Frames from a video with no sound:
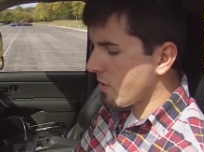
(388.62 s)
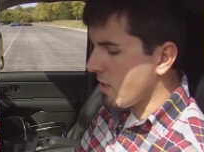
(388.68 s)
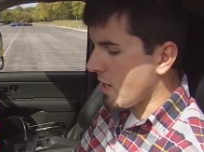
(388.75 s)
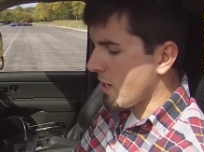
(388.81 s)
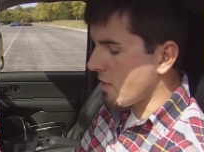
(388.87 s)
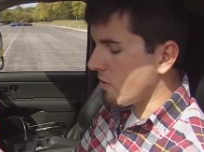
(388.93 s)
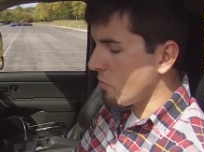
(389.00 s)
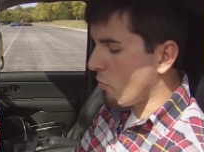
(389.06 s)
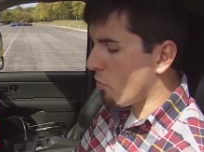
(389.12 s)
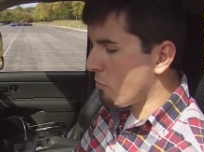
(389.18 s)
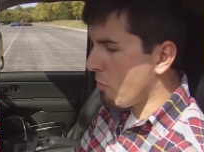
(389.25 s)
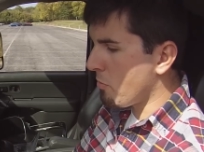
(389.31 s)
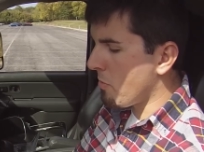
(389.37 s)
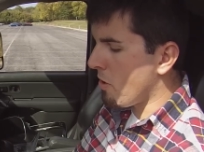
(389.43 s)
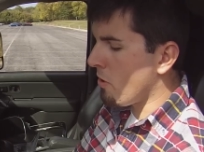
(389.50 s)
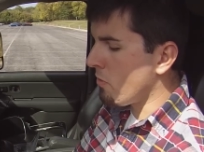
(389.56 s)
in
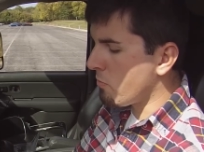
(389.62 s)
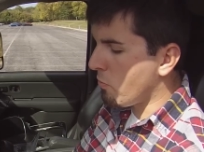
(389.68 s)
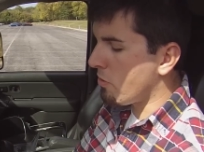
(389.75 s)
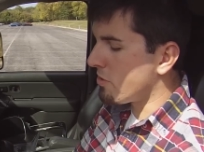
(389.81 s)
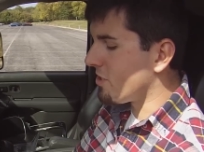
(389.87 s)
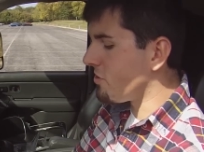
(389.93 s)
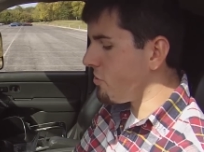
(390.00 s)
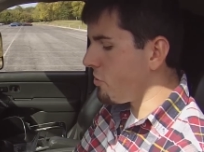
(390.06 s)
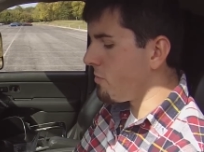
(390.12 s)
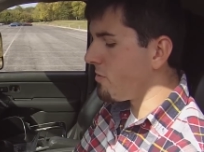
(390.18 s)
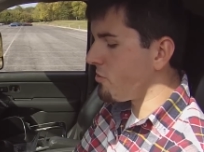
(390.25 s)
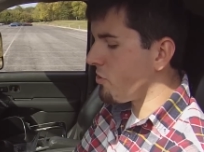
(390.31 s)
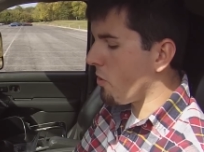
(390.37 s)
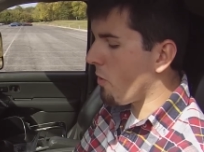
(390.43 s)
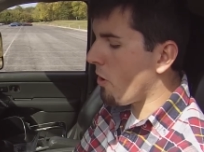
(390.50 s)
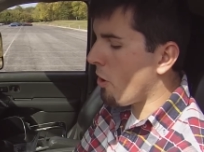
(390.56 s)
normal mode, 1 to 2 in
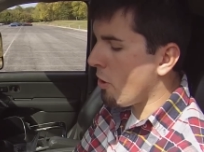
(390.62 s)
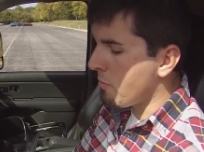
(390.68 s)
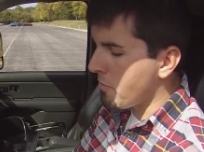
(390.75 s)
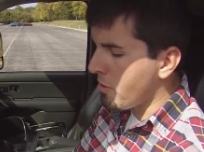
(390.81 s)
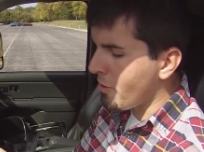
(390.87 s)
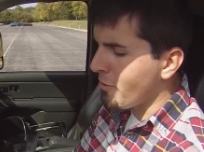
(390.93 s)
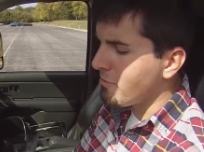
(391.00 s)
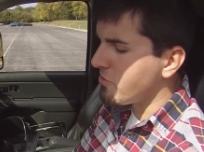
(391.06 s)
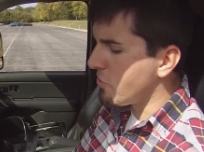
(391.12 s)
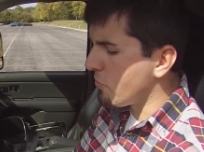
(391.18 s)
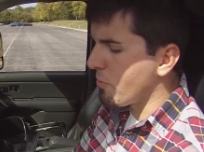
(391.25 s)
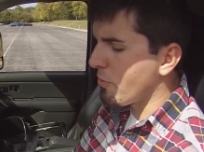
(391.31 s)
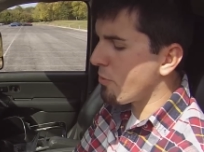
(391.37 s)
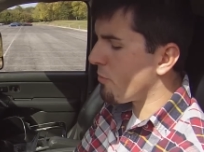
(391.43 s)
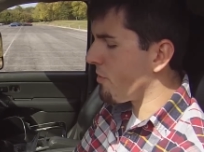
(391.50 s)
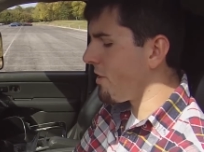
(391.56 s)
tow haul mode,
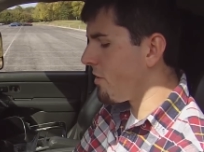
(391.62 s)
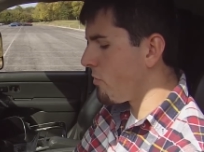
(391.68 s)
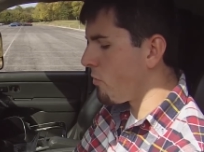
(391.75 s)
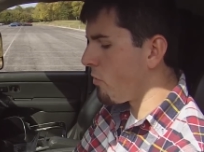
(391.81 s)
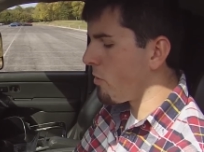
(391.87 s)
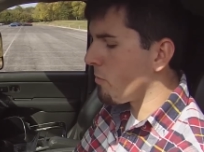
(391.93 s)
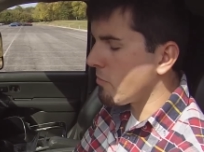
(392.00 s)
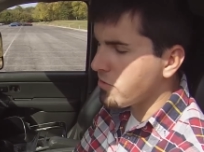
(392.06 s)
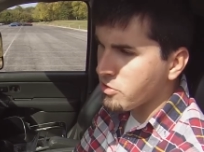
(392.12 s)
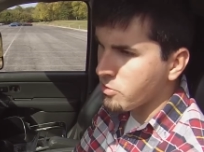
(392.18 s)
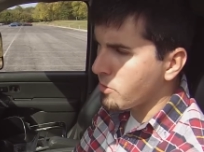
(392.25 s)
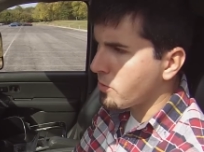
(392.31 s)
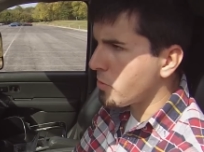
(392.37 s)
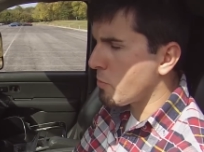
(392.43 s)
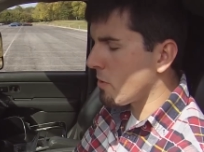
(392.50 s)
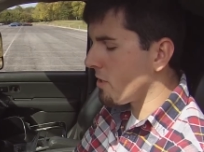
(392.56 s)
2 to 3 in normal, 2
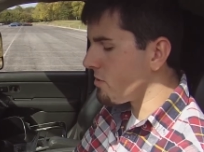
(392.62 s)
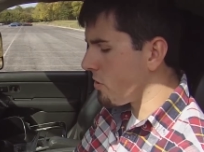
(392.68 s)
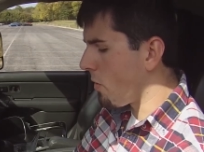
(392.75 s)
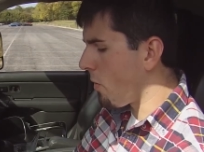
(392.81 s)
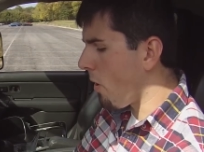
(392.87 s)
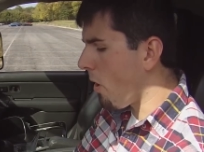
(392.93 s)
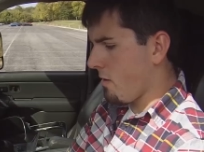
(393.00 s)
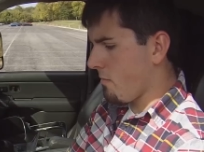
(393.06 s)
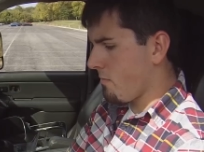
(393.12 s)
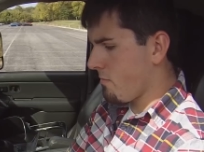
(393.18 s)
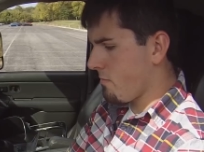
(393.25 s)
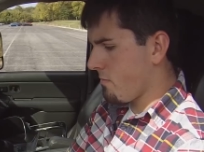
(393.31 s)
to 3 in tow haul.